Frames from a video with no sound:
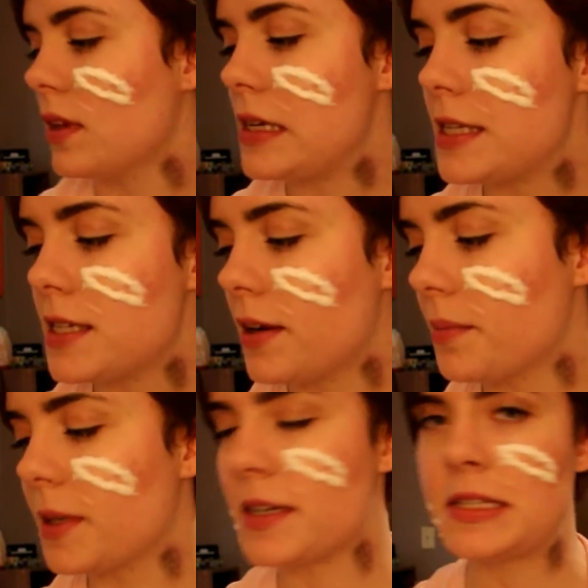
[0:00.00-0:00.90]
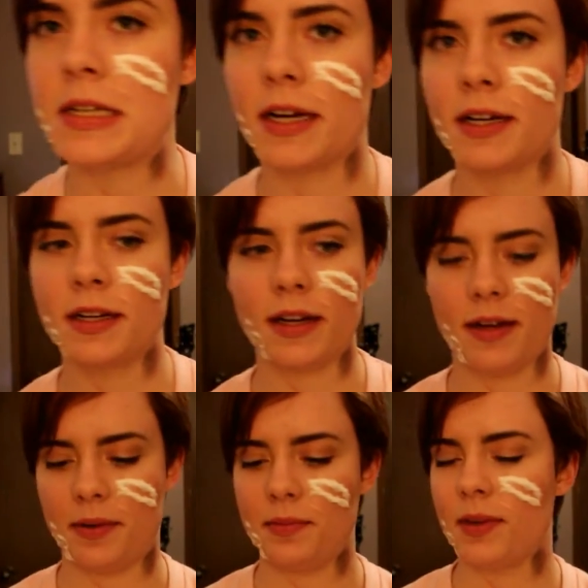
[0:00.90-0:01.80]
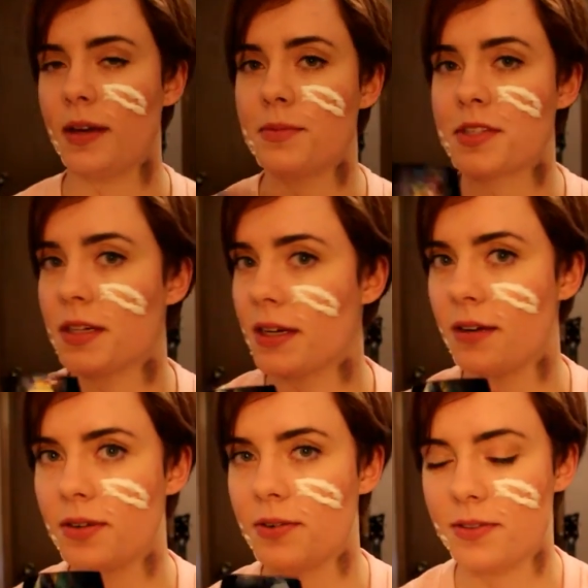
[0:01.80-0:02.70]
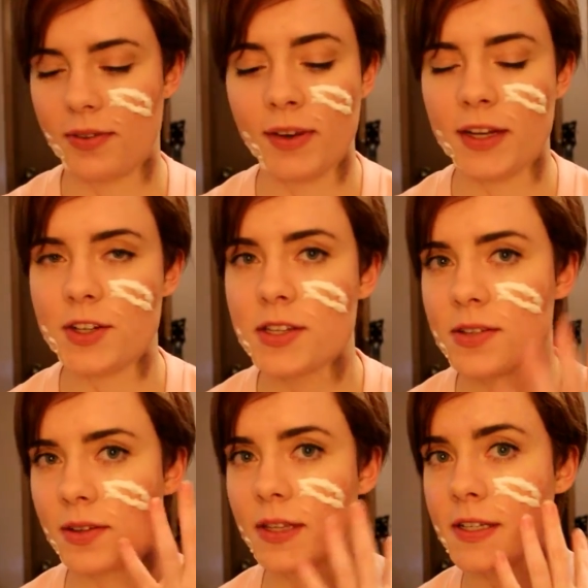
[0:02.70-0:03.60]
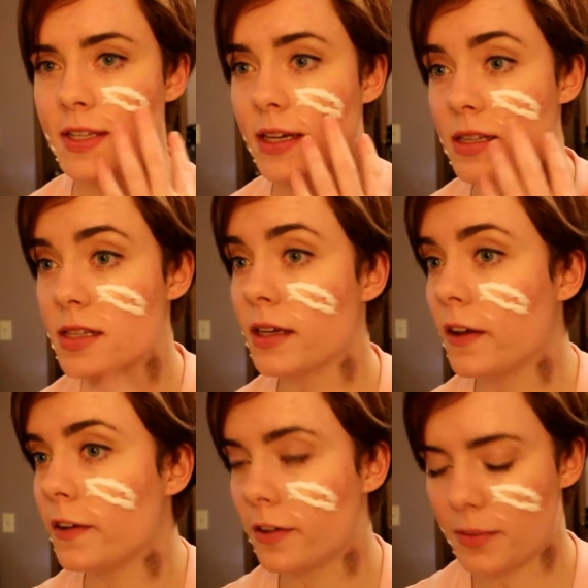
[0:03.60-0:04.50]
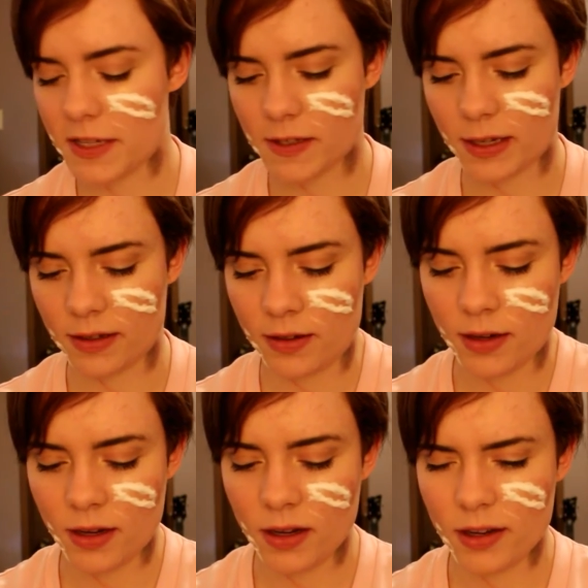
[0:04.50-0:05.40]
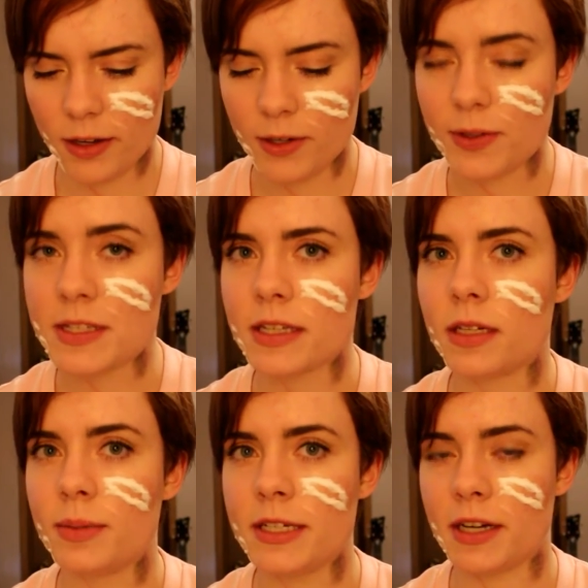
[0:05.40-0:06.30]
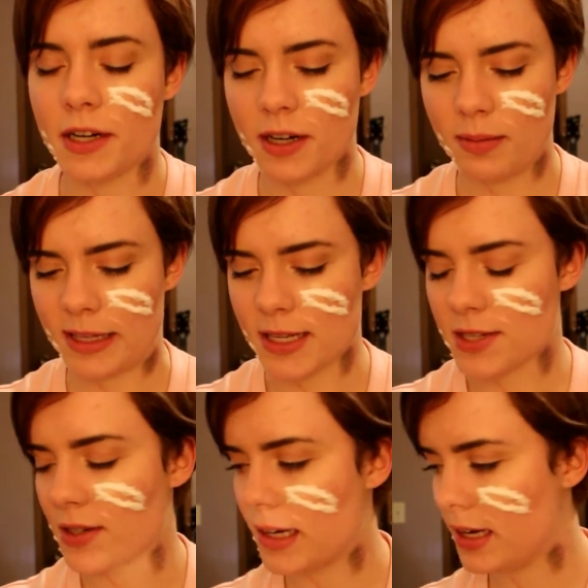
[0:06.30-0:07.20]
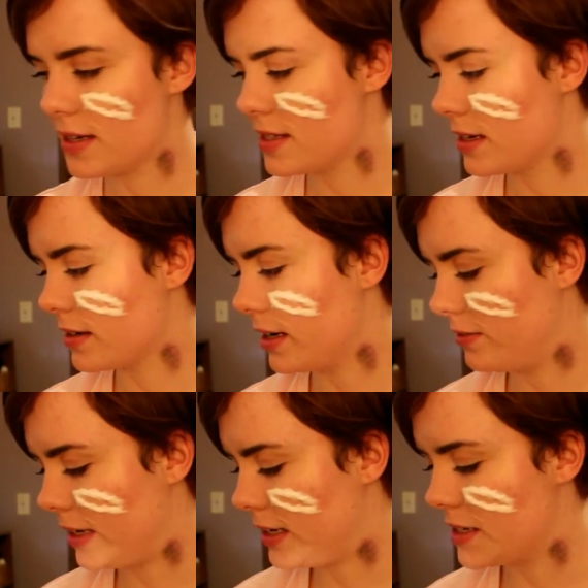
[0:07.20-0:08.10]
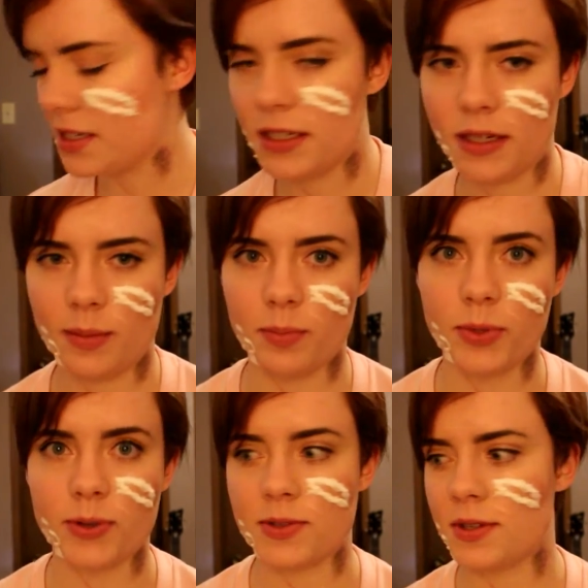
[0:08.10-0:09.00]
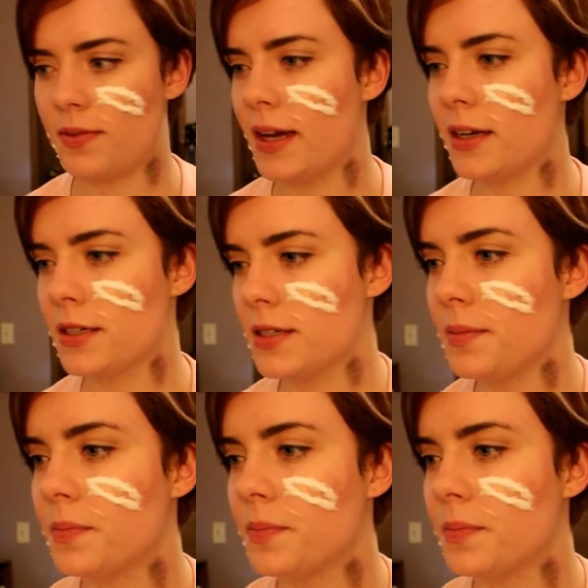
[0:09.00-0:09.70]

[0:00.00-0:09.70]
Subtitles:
So I'm gonna start, I'm just gonna cover it with foundation so it looks like it's the color of my skin. Well, it's a little bit darker, but that's okay because that'll kind of add to the bruised effect.